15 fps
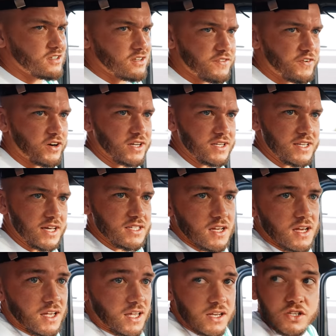in the fucking
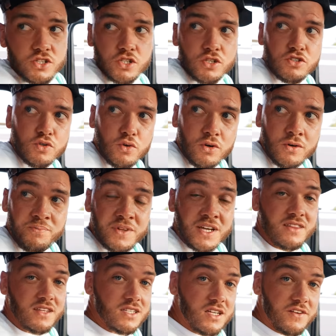desert again as usual.
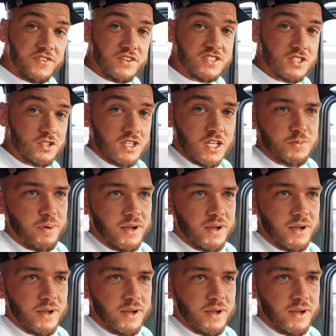The difference is at this